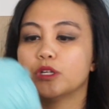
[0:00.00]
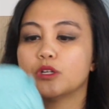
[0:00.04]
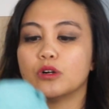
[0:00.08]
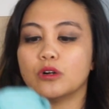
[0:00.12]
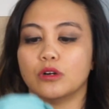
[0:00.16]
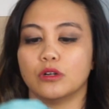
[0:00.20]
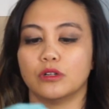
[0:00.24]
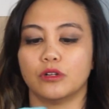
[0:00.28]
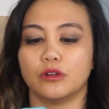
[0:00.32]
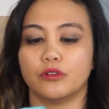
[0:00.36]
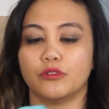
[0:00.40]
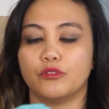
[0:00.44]

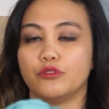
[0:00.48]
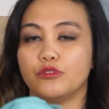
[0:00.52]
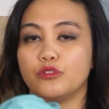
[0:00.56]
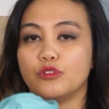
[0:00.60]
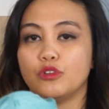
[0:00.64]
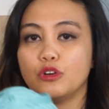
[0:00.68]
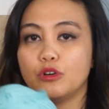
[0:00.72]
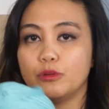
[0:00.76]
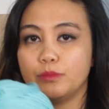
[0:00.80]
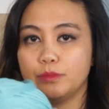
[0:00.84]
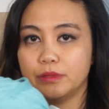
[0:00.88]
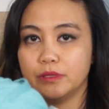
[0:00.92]
called a
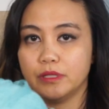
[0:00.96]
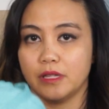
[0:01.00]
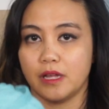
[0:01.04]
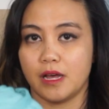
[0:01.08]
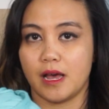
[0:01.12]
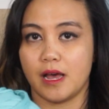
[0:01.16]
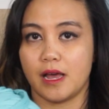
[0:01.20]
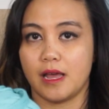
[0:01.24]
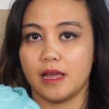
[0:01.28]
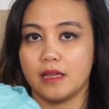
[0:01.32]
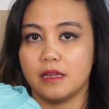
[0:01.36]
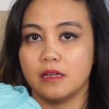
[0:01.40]

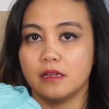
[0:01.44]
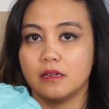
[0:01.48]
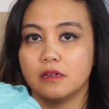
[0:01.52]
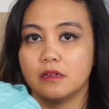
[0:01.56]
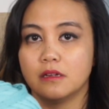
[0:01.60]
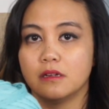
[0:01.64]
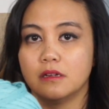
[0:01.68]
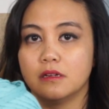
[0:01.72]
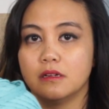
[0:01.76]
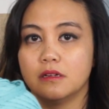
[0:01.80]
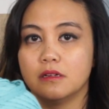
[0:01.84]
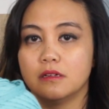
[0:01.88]
4-ply
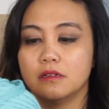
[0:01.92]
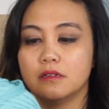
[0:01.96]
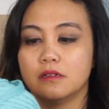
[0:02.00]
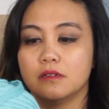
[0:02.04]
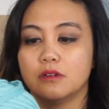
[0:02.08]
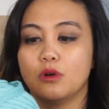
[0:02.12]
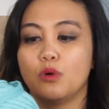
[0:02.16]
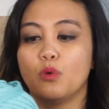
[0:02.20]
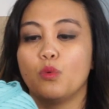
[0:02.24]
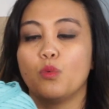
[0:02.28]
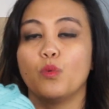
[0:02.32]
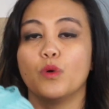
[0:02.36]

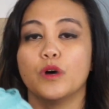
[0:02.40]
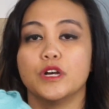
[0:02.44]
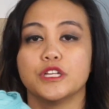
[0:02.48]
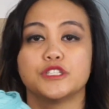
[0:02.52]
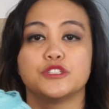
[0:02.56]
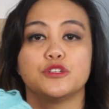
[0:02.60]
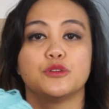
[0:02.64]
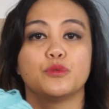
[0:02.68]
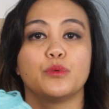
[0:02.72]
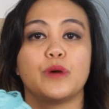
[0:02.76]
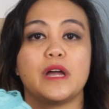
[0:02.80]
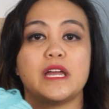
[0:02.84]

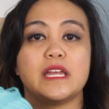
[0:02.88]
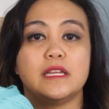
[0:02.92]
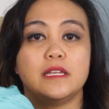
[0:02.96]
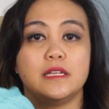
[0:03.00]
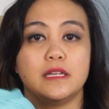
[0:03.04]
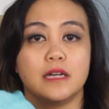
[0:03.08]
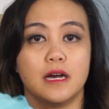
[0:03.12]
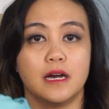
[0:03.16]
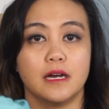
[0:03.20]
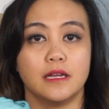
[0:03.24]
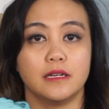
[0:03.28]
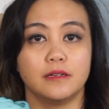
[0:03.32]
worsted weight
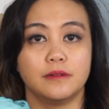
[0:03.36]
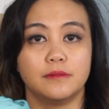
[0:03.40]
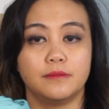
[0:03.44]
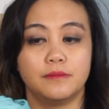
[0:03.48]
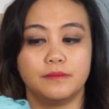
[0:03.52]
yarn.